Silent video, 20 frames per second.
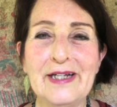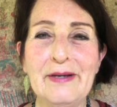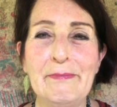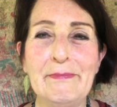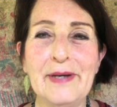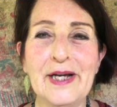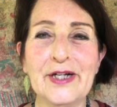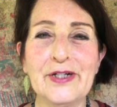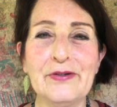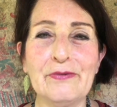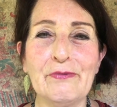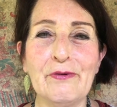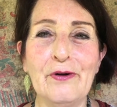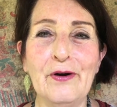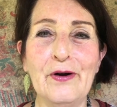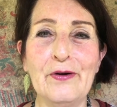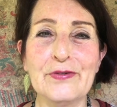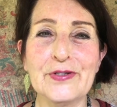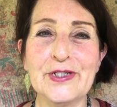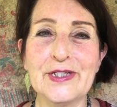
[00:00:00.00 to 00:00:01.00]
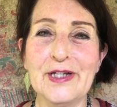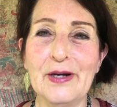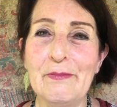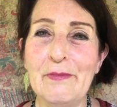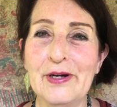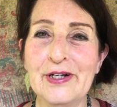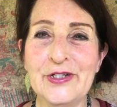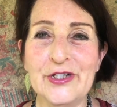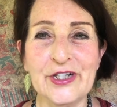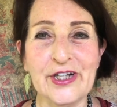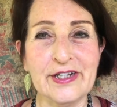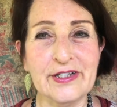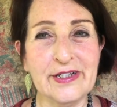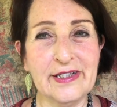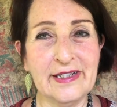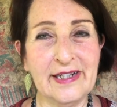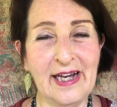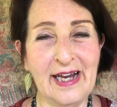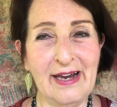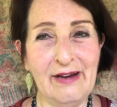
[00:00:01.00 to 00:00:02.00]
picked rose someone
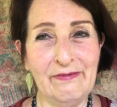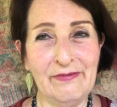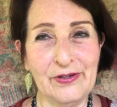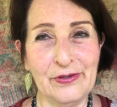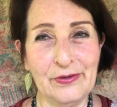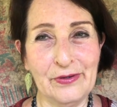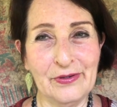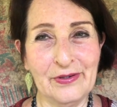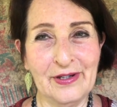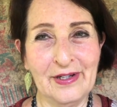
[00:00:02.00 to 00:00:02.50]
just gave you.